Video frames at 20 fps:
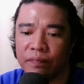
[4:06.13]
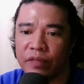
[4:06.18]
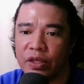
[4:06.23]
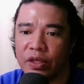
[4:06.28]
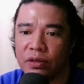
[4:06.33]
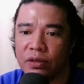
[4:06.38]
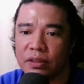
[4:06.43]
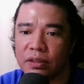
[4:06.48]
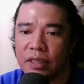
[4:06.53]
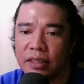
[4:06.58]

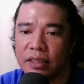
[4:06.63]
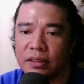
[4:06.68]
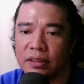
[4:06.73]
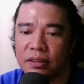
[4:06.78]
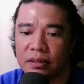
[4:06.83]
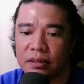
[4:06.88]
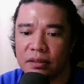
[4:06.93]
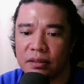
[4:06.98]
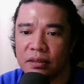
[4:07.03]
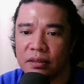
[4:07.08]
use
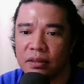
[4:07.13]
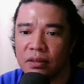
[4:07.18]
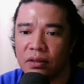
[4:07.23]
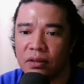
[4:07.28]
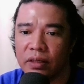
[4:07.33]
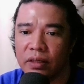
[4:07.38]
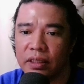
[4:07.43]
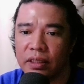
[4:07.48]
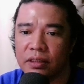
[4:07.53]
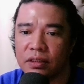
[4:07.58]
this.
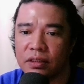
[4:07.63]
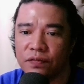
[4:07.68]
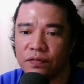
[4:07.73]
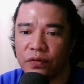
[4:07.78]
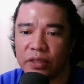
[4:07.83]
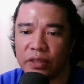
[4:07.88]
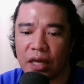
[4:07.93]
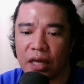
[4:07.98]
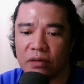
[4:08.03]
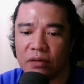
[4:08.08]
Okay, this is
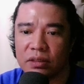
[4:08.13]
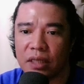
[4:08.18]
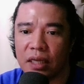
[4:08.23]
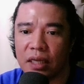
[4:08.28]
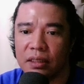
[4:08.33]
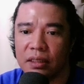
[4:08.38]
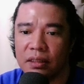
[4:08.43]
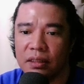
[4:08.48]
4,000.